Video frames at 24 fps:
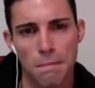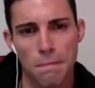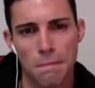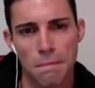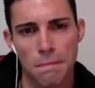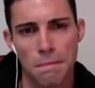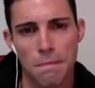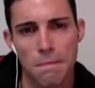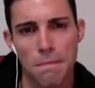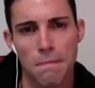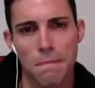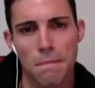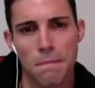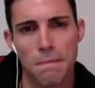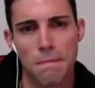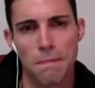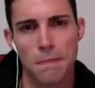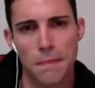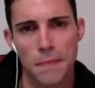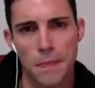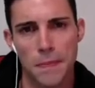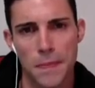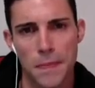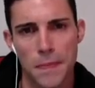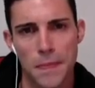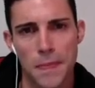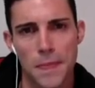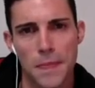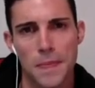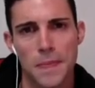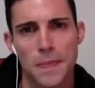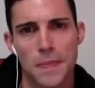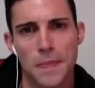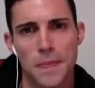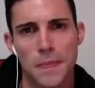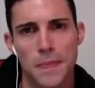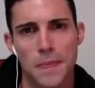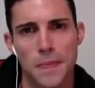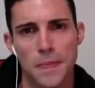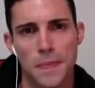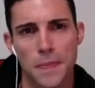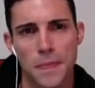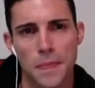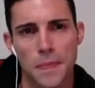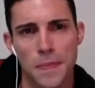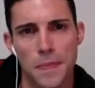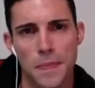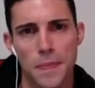
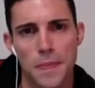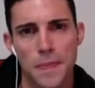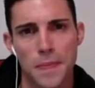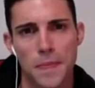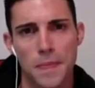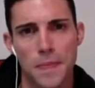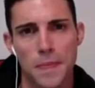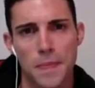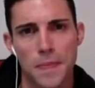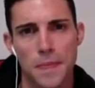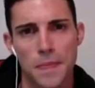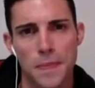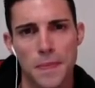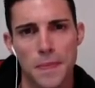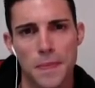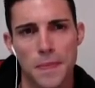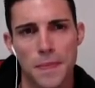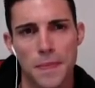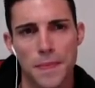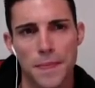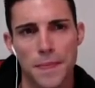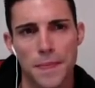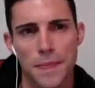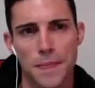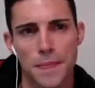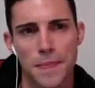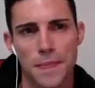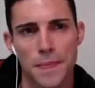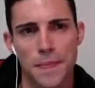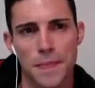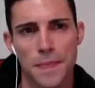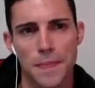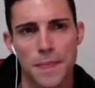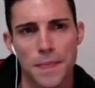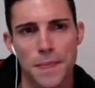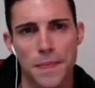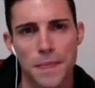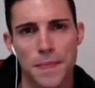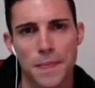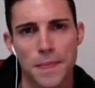(silent)